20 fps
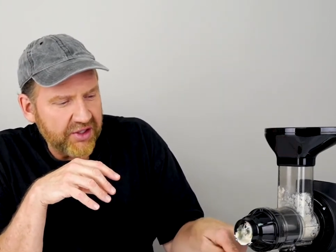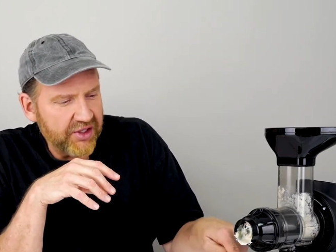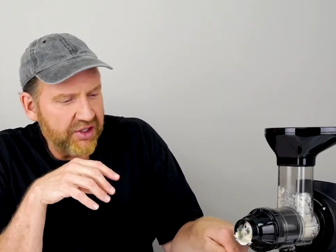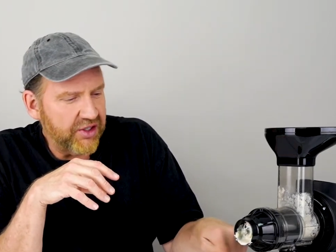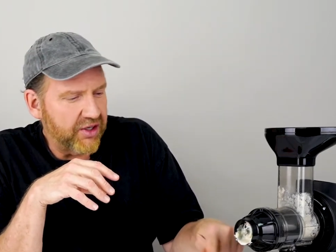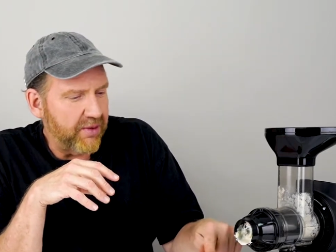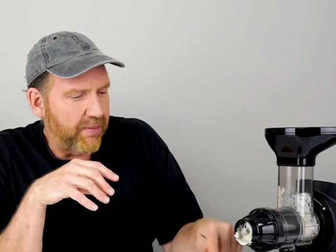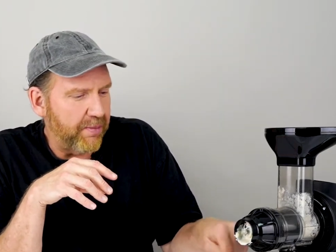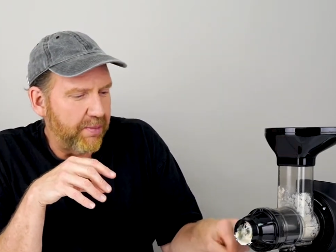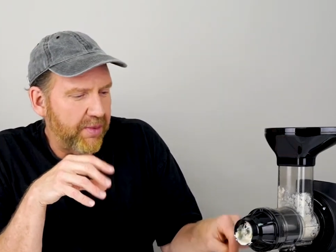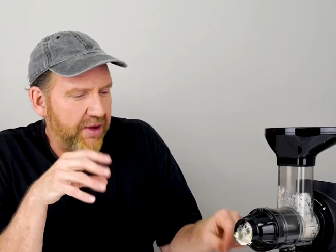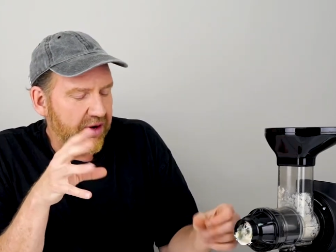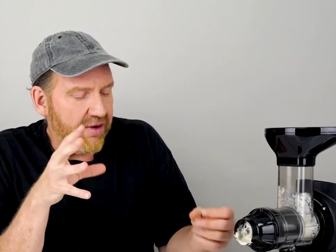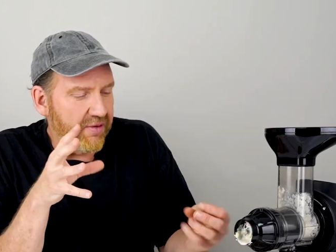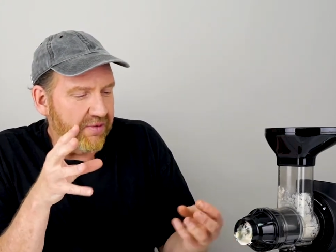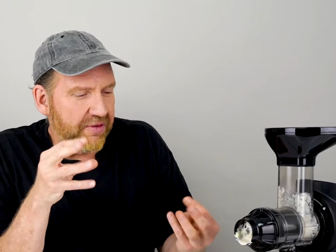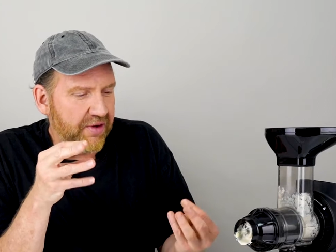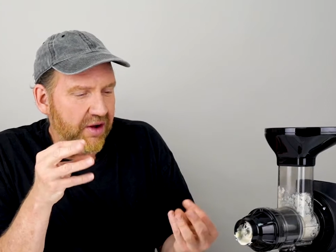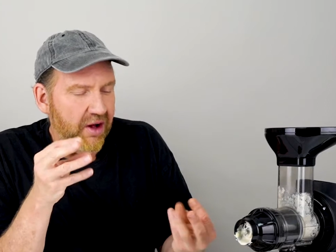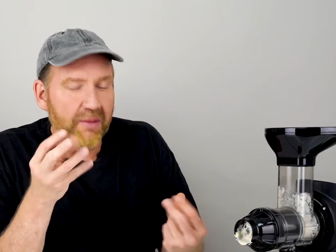just a bit of
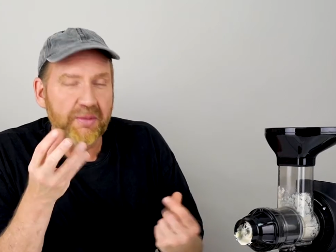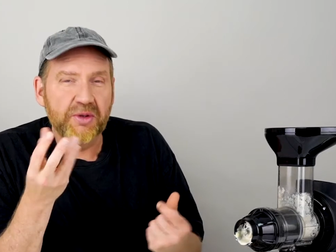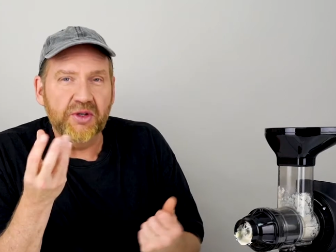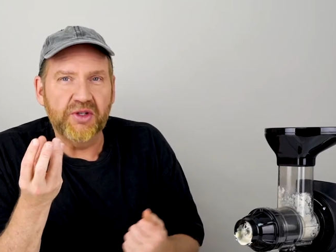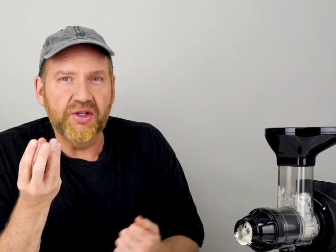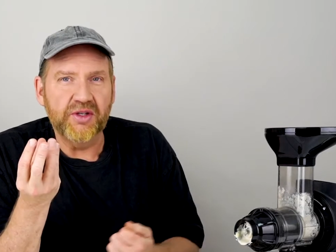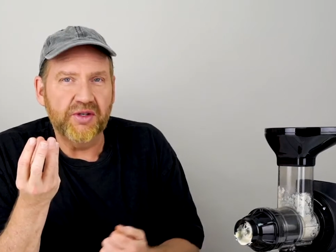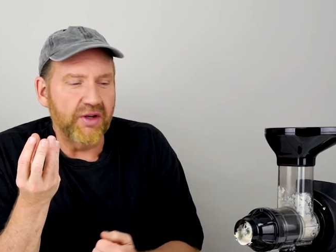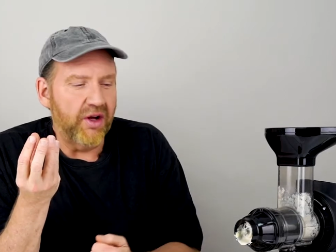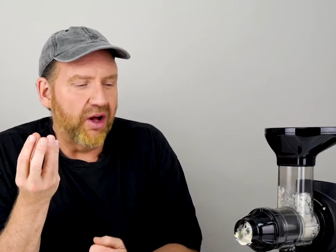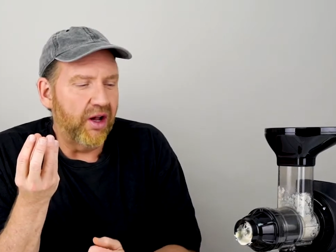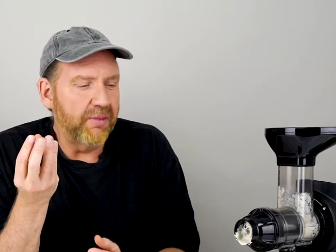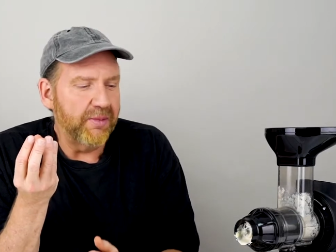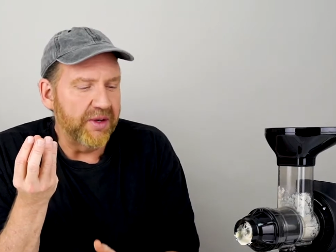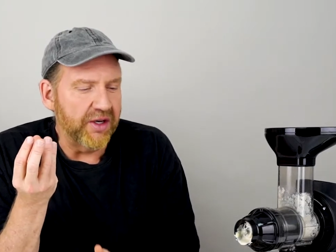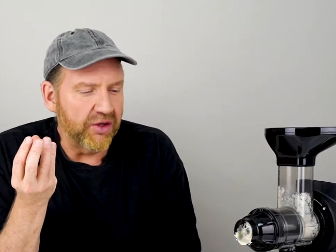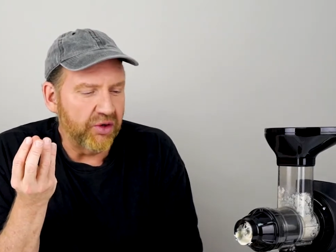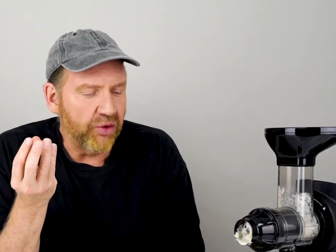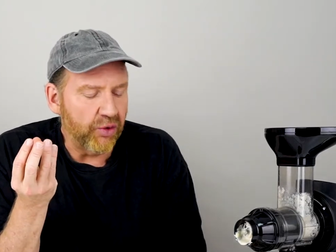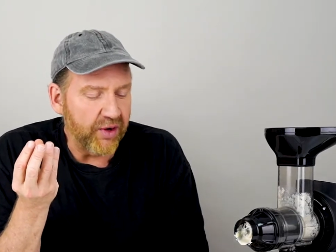almost
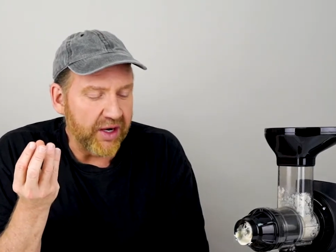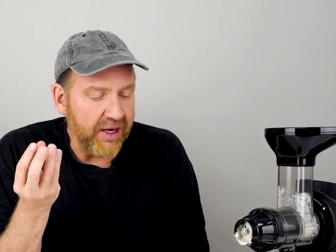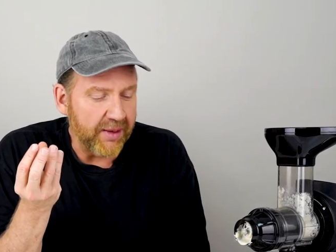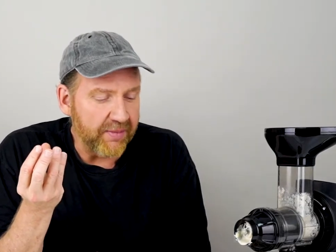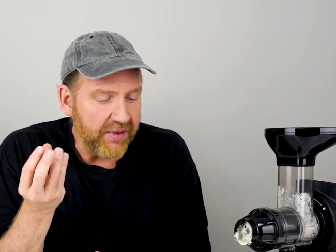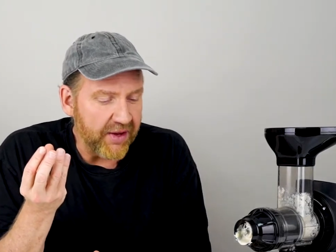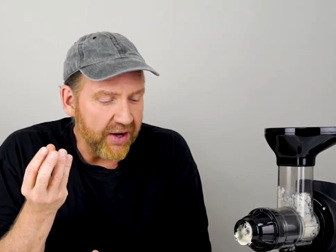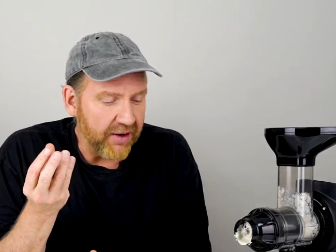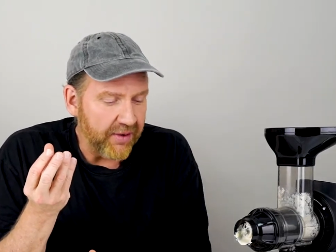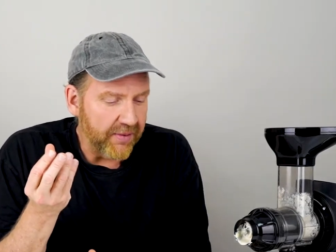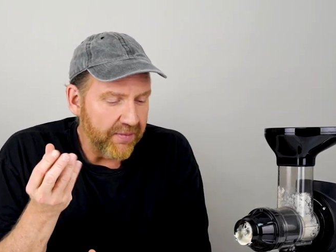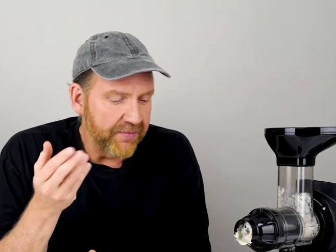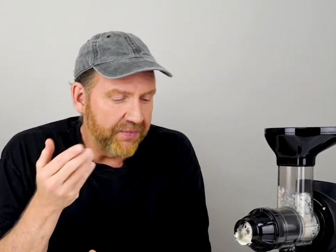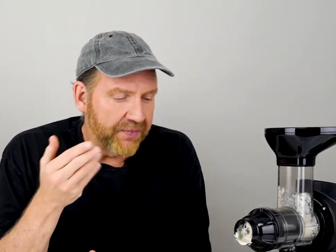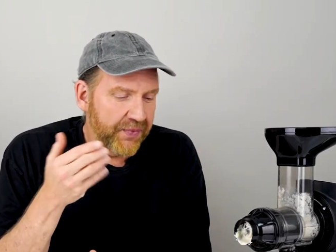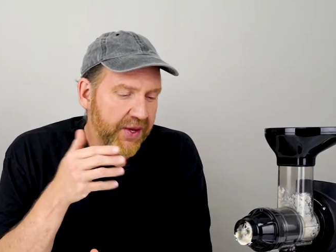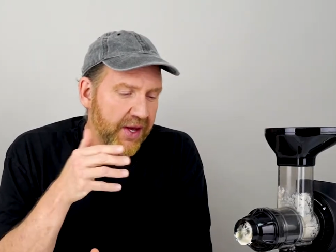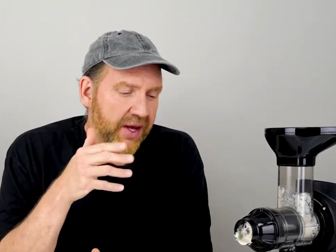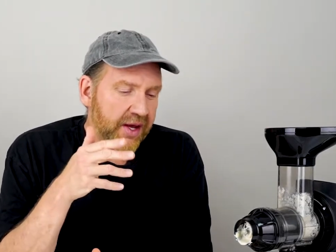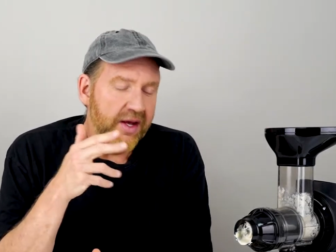almond cream there.
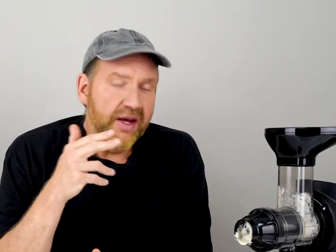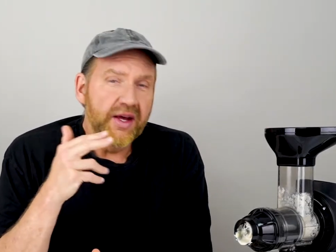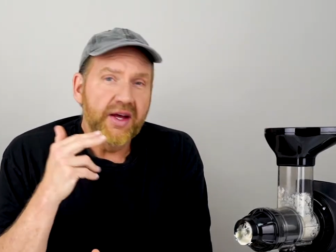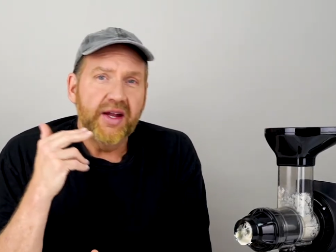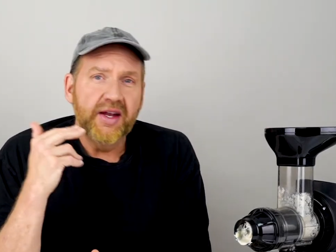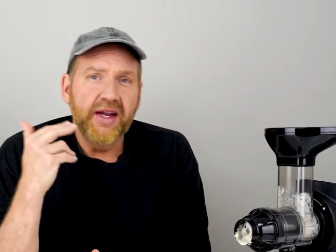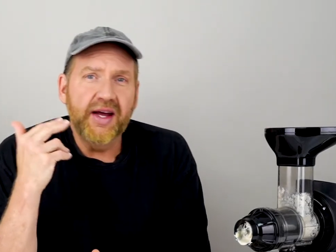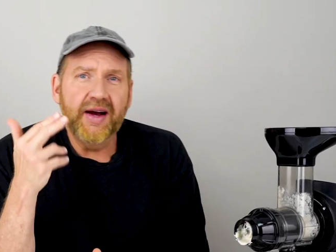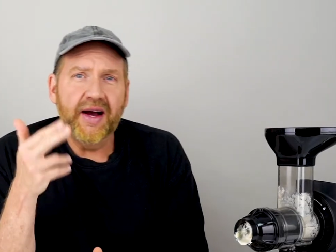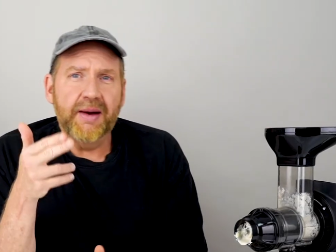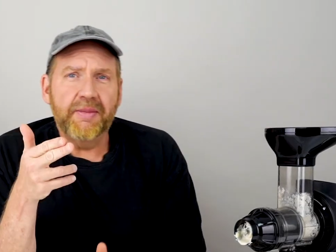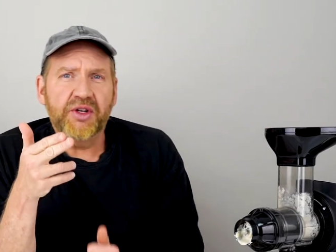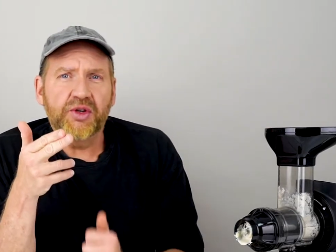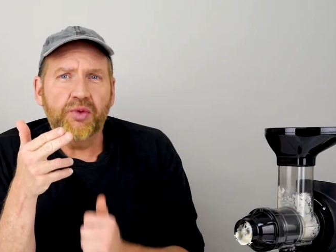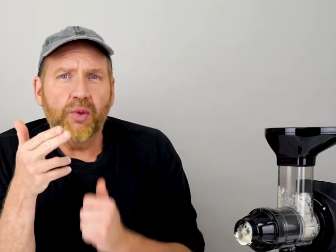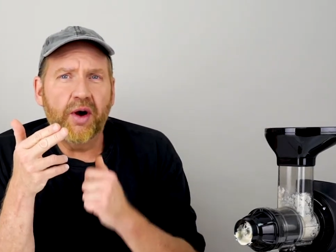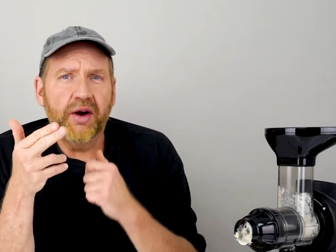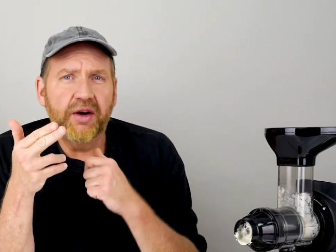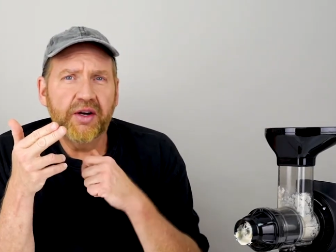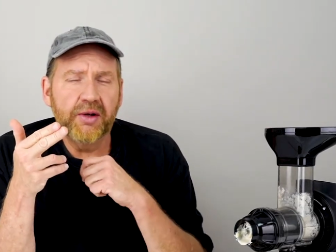Now how much
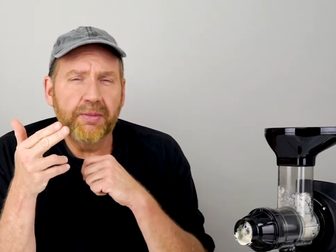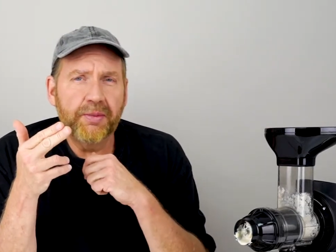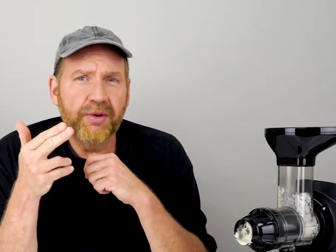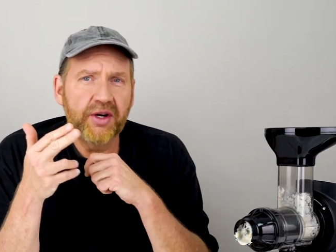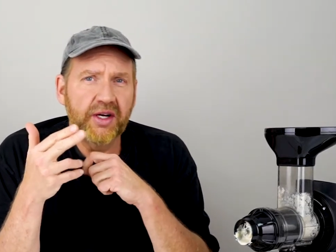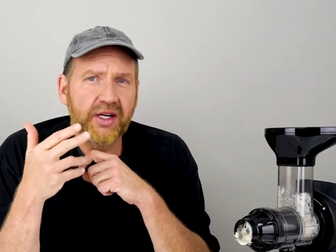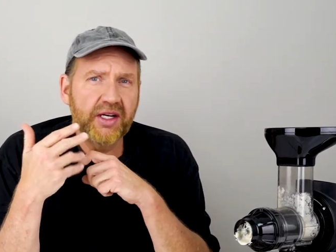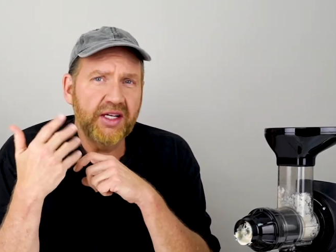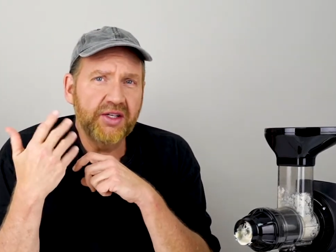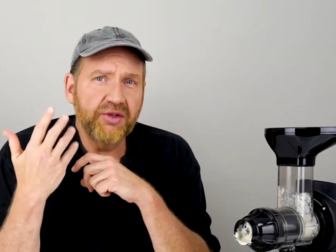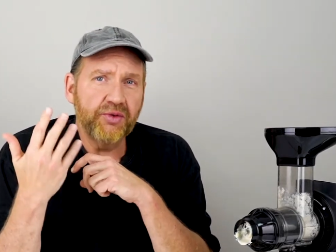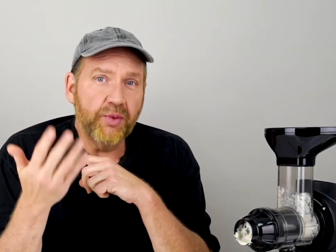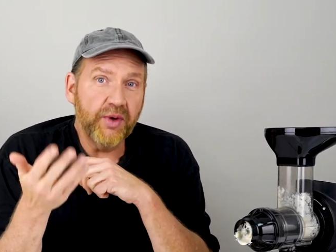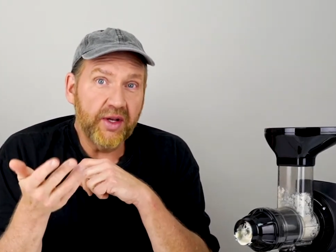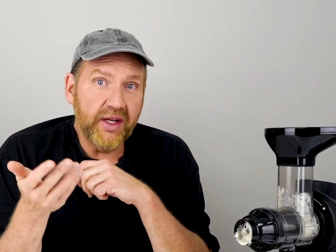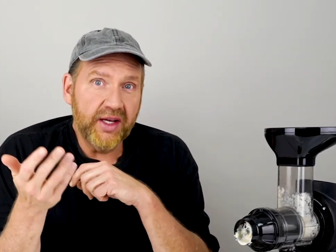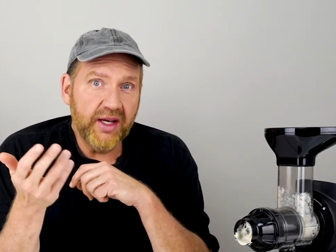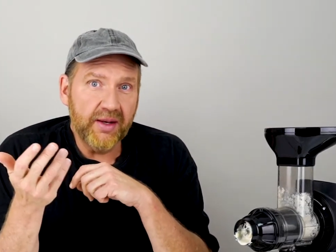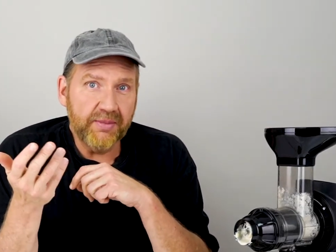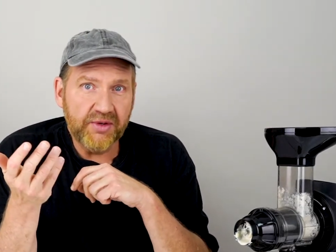water you put in is
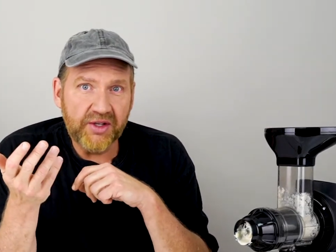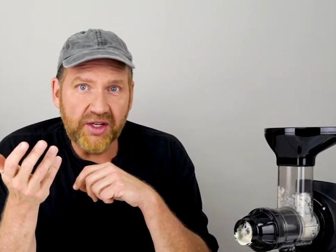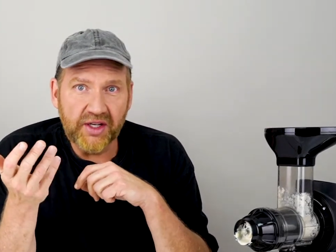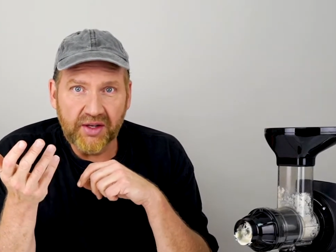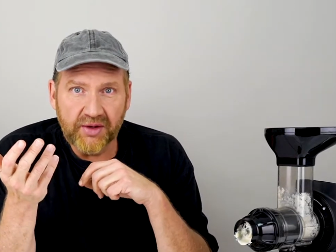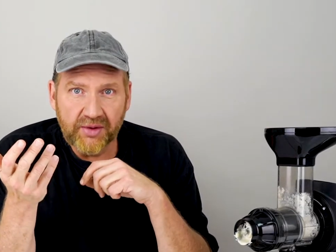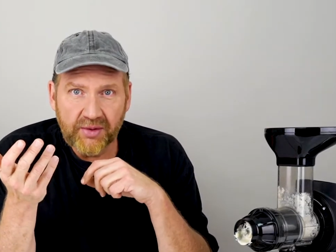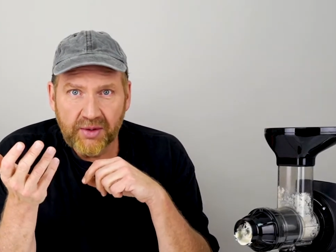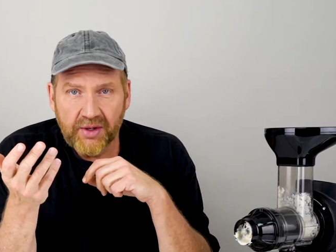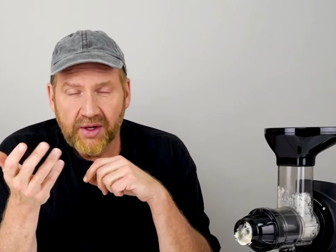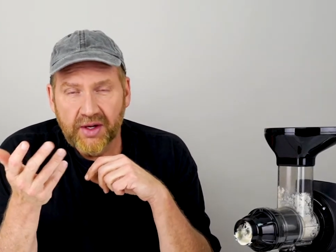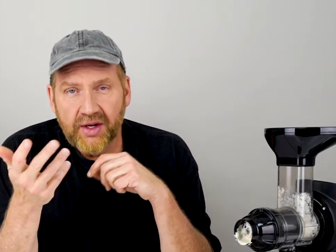really up to you.